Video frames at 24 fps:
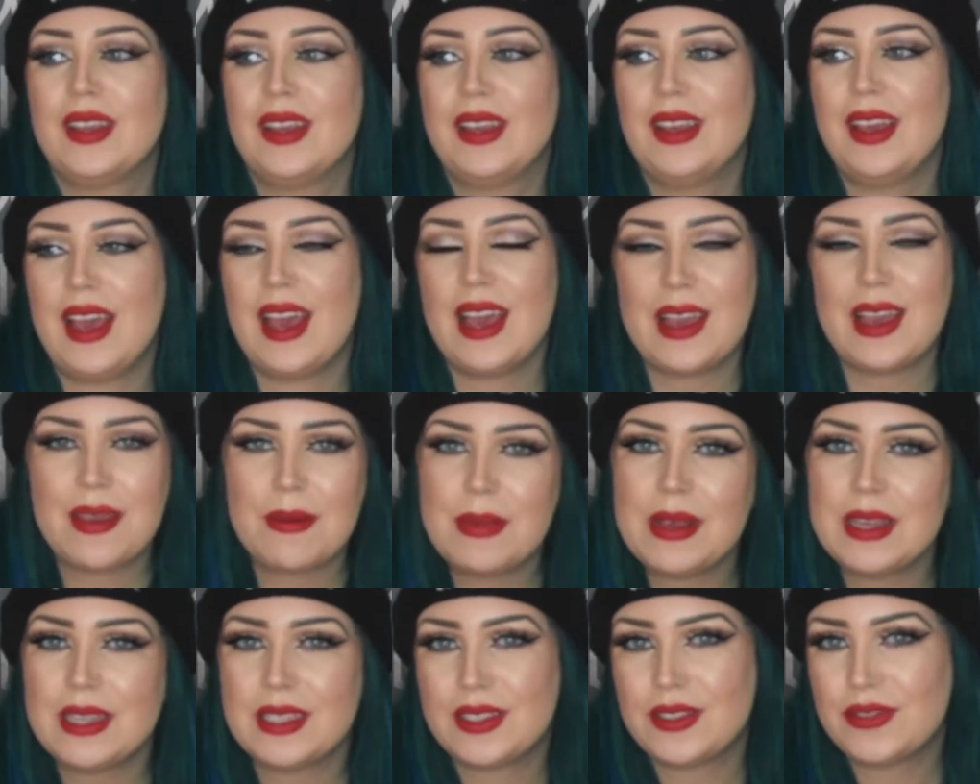
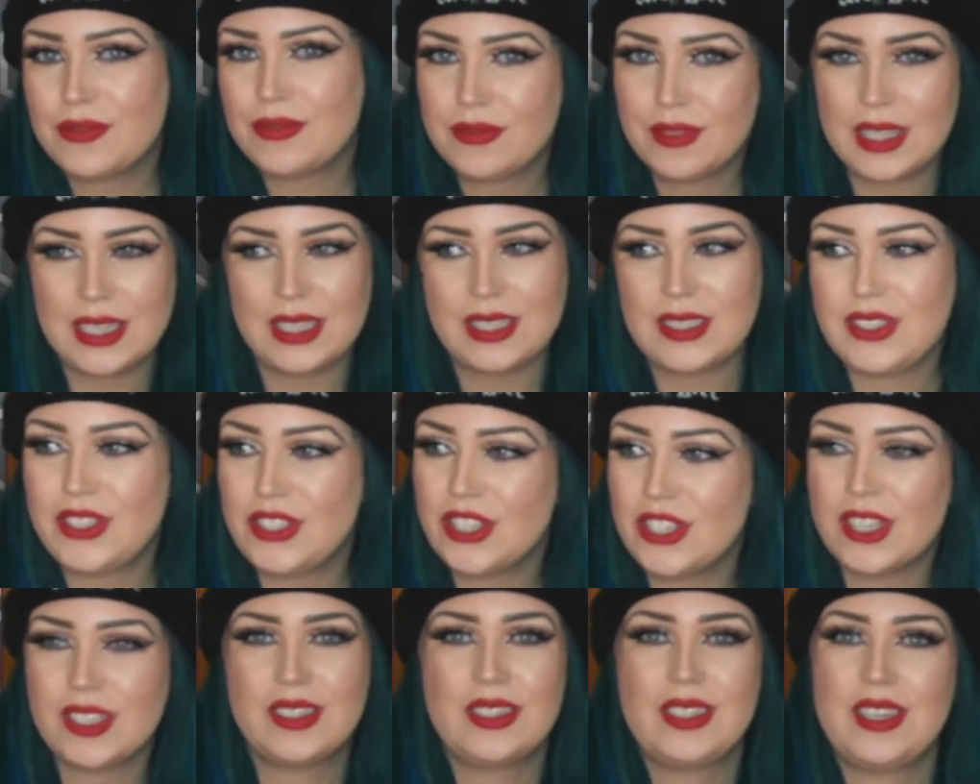Emmett's, he's
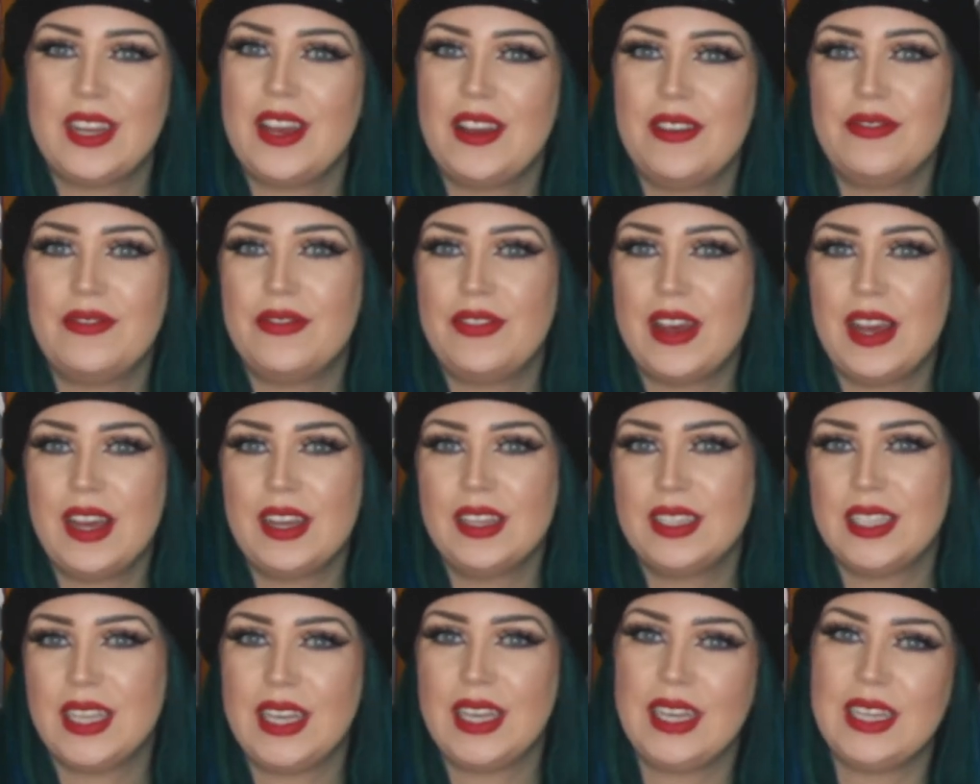just turned
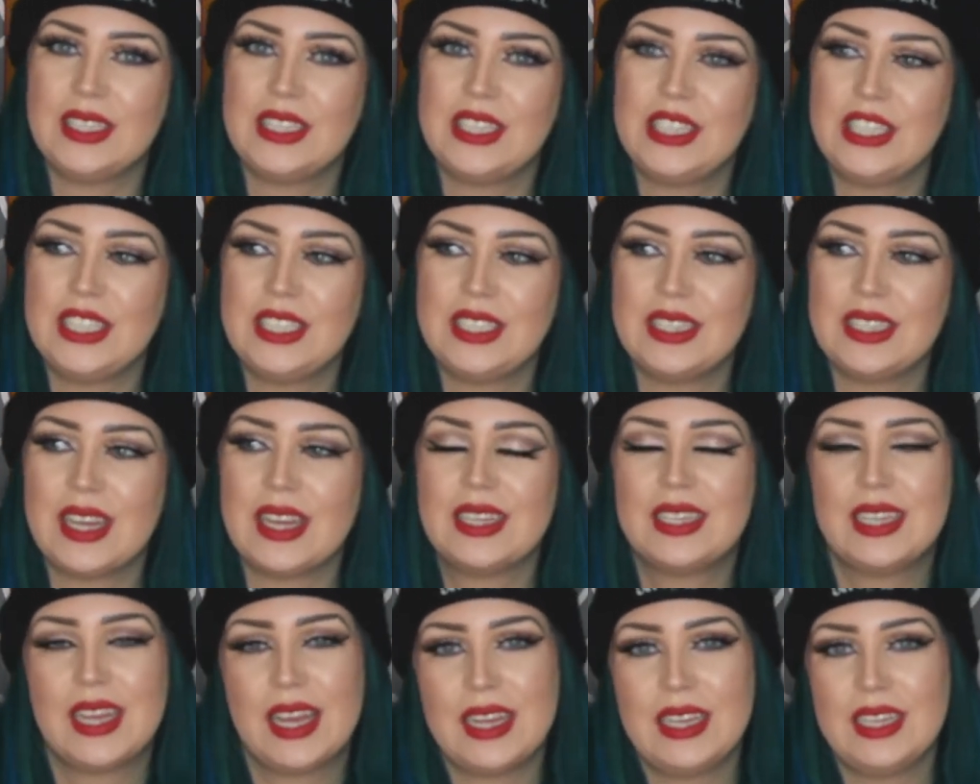thirty. She's
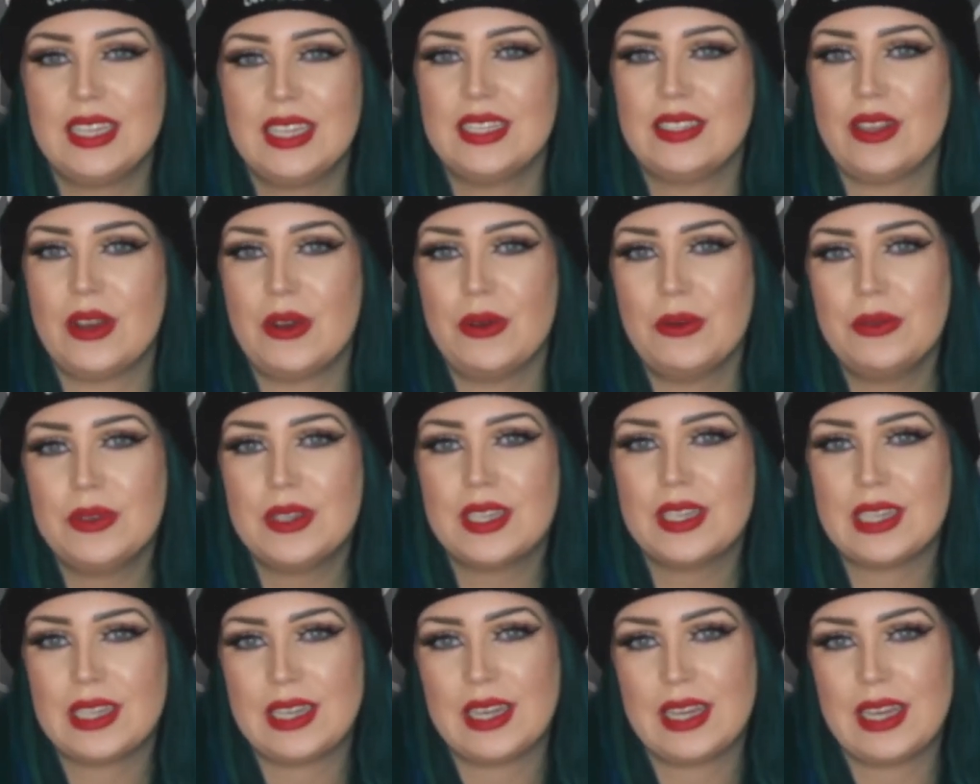ten years older
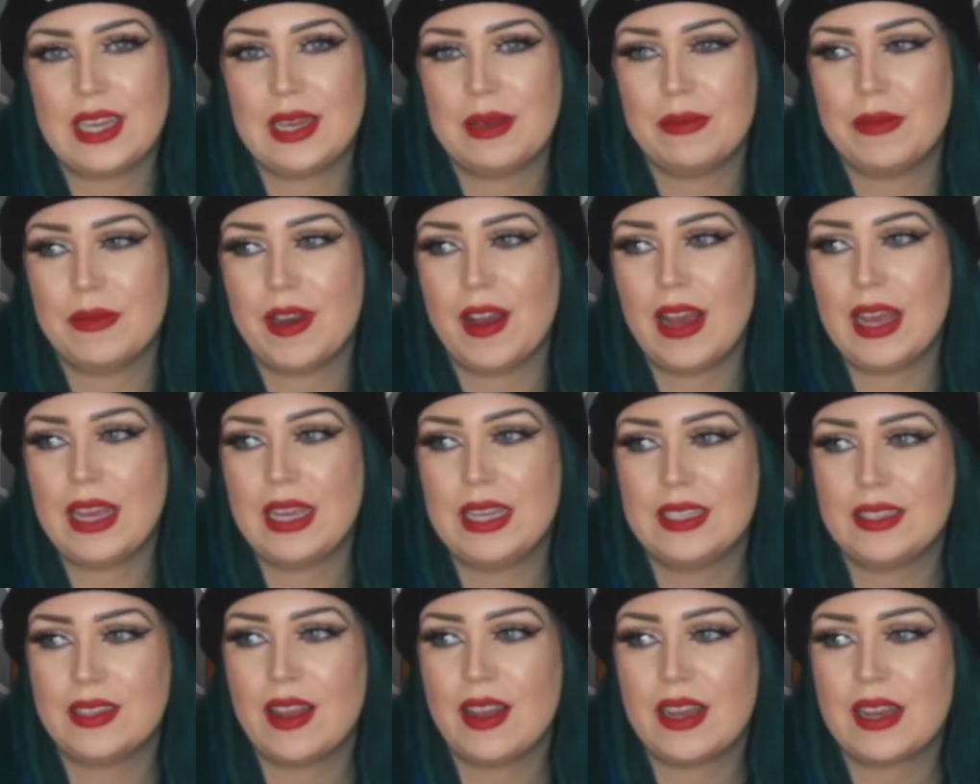than him. Like,
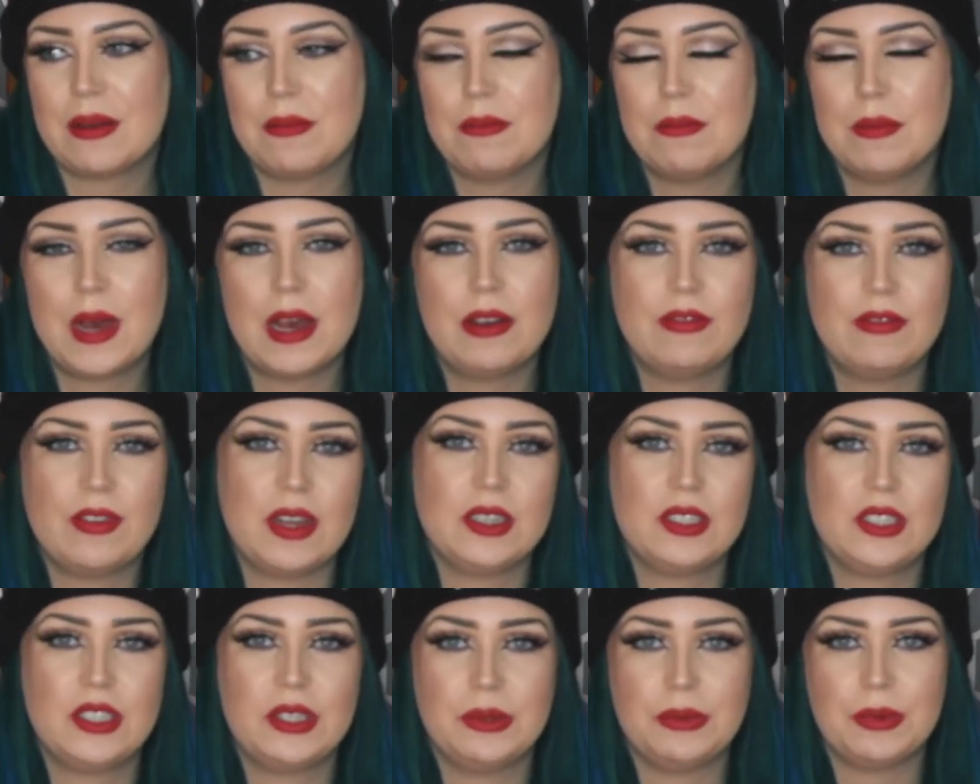he's like a mother
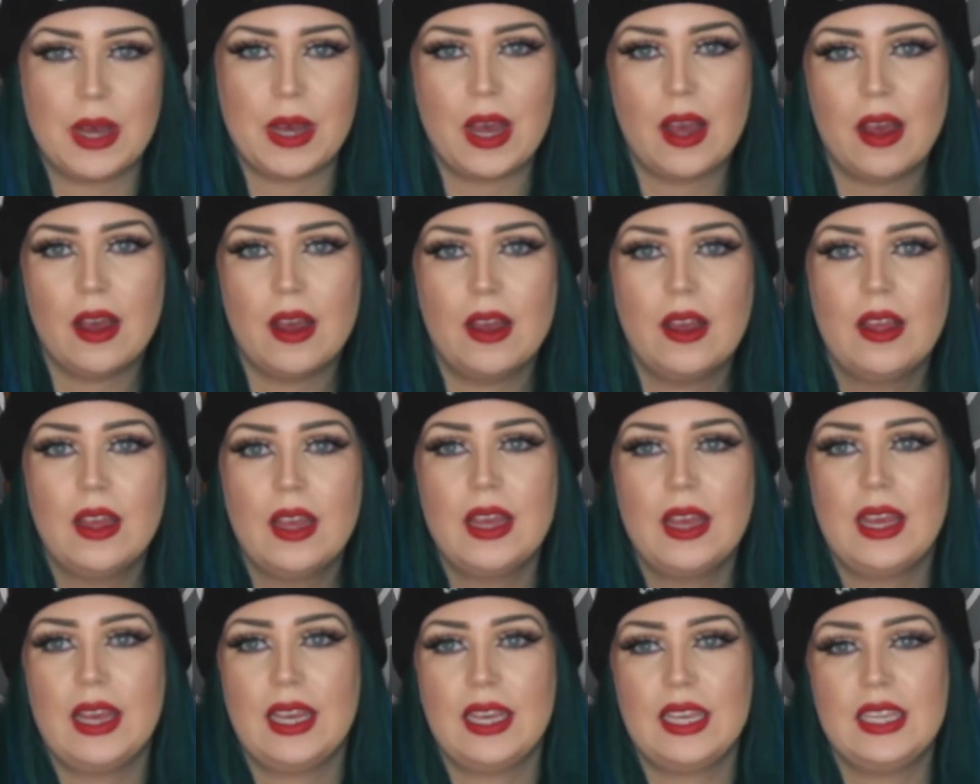to her.
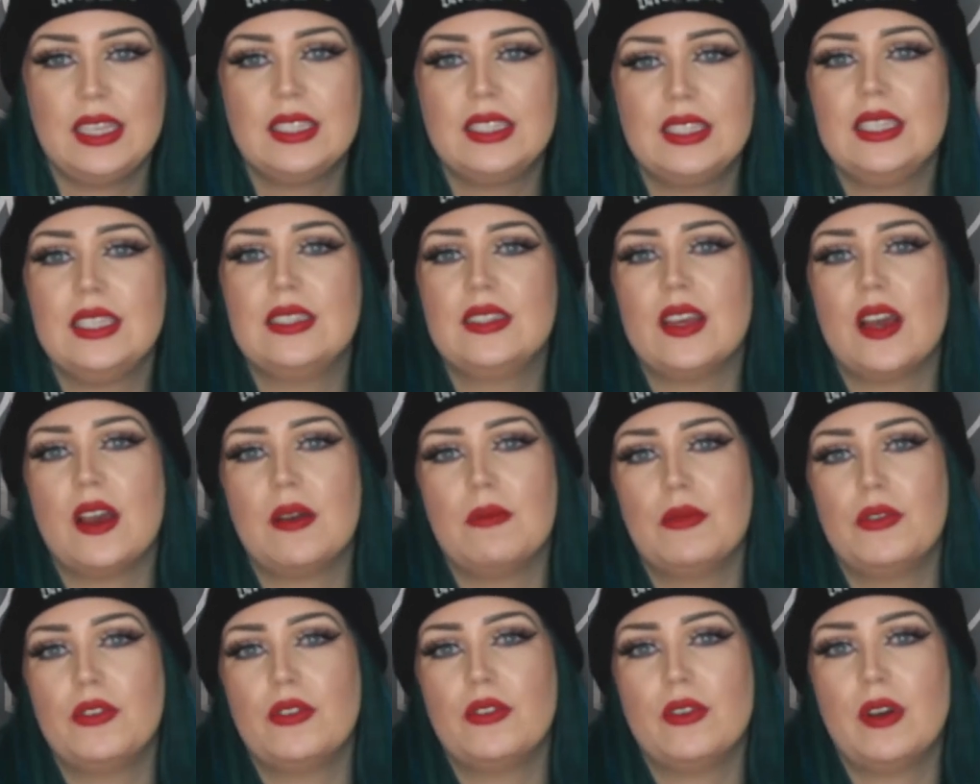He sees her
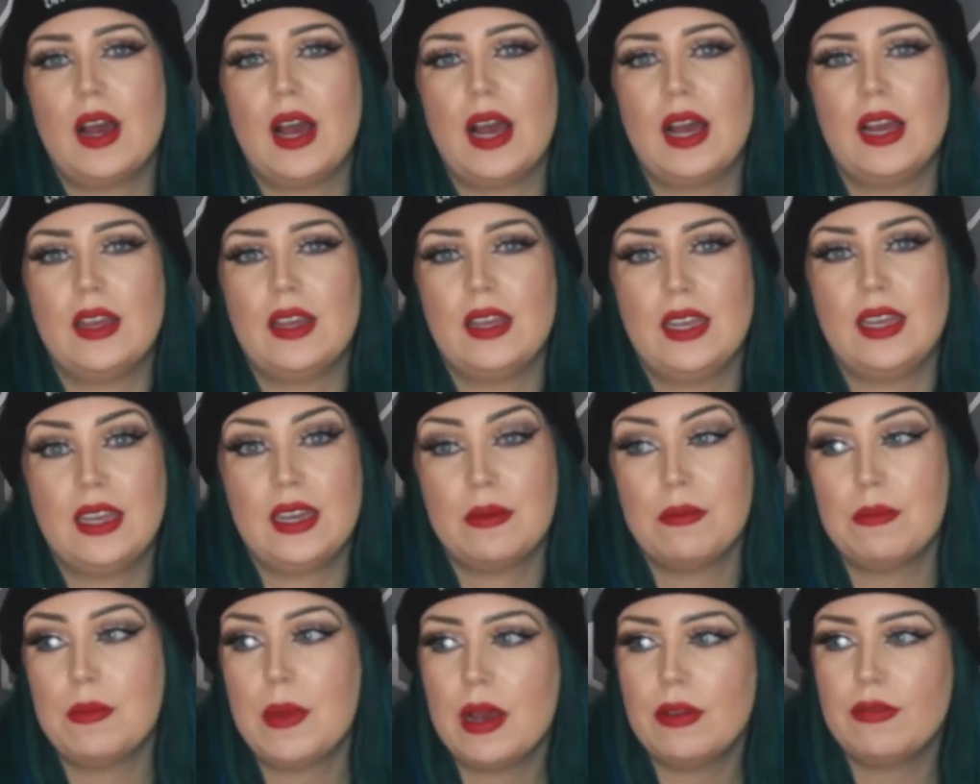more at, in a
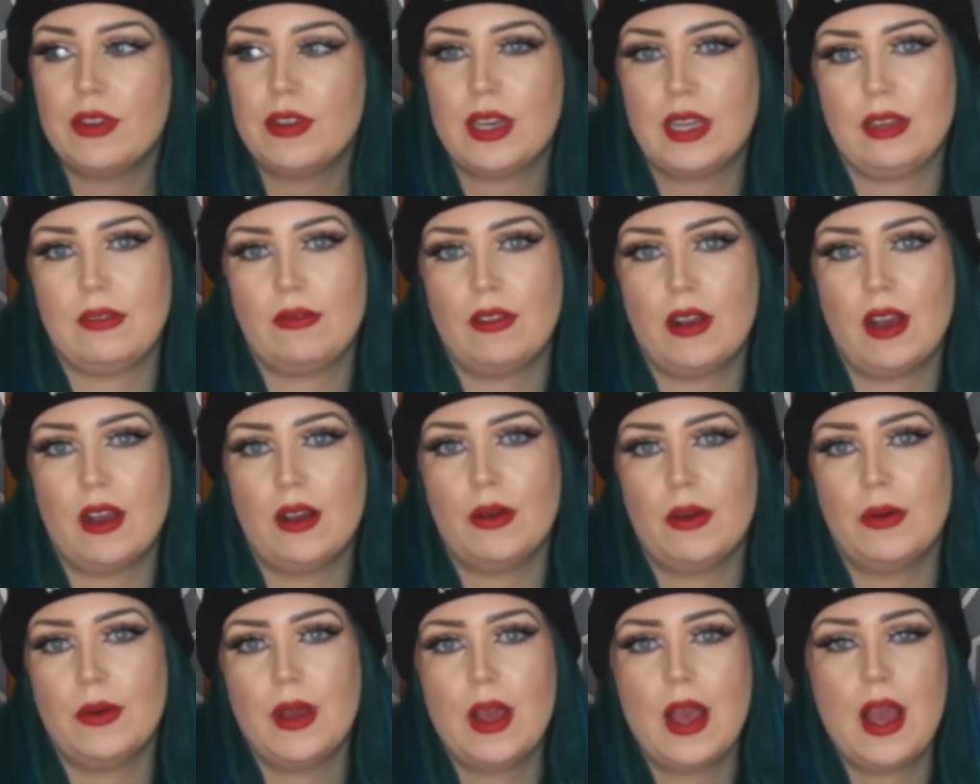motherly
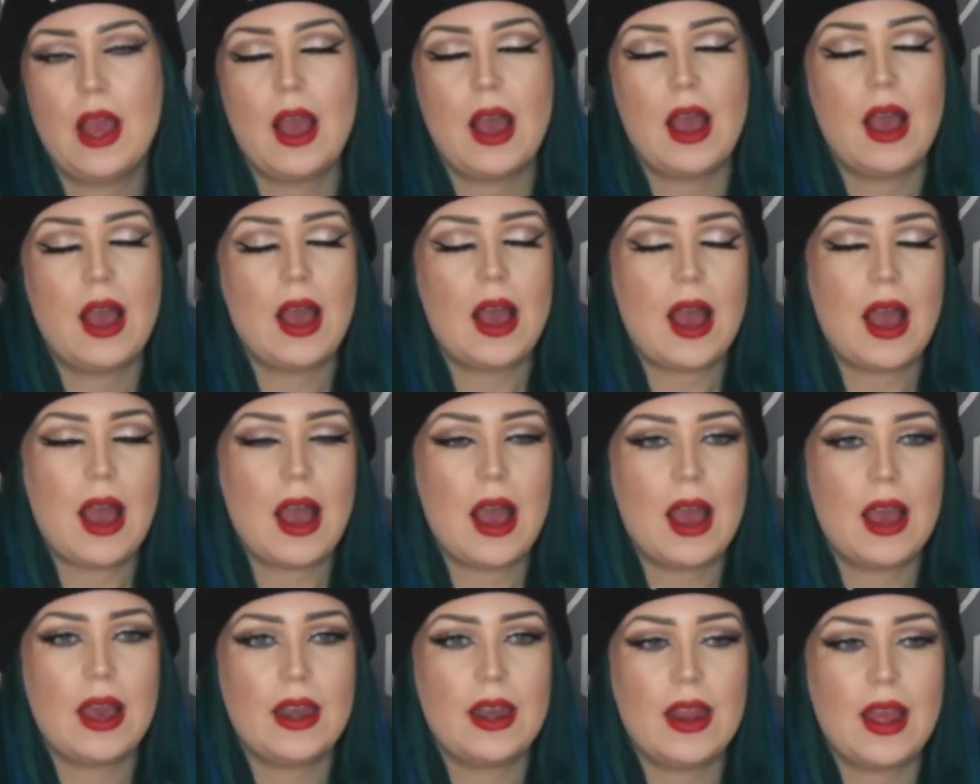role.
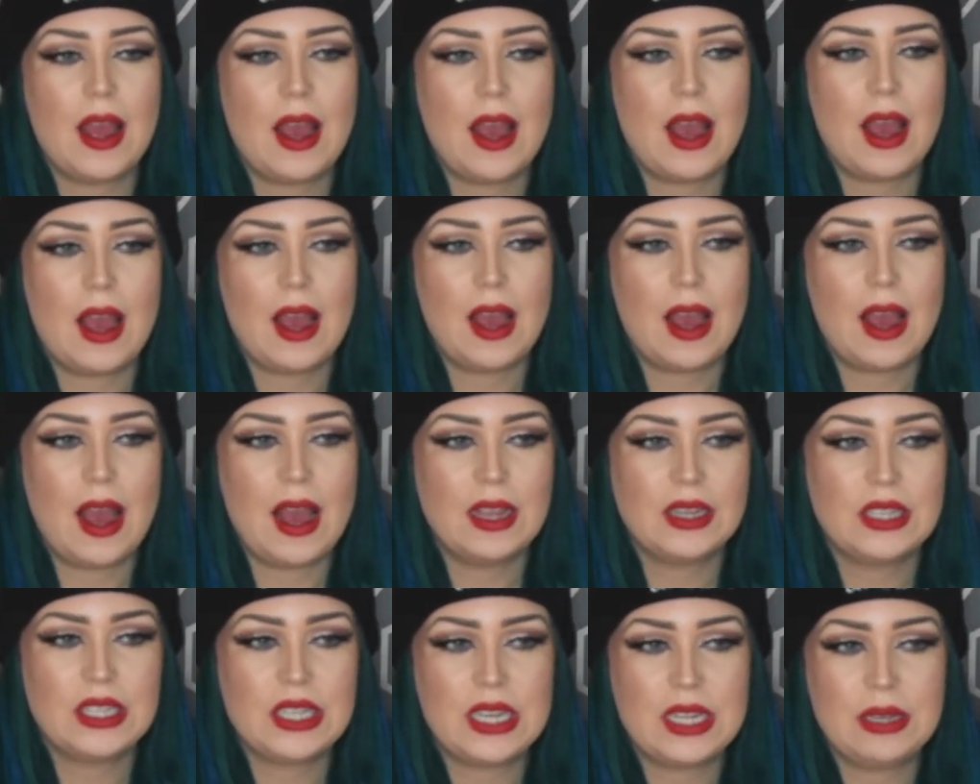And
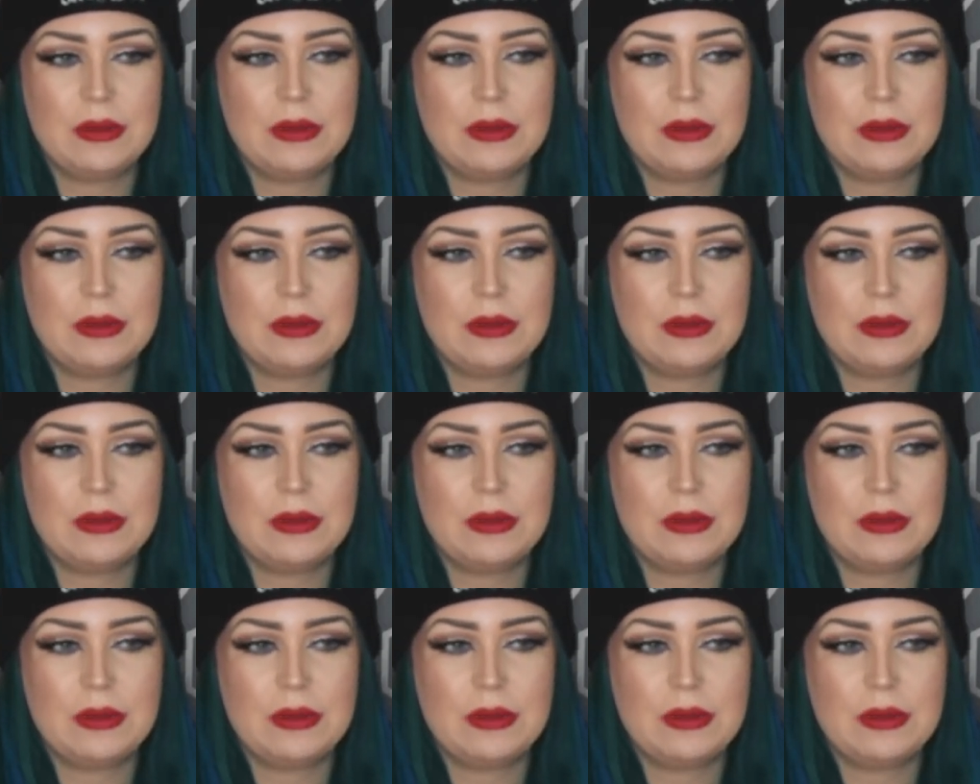Ashlee would,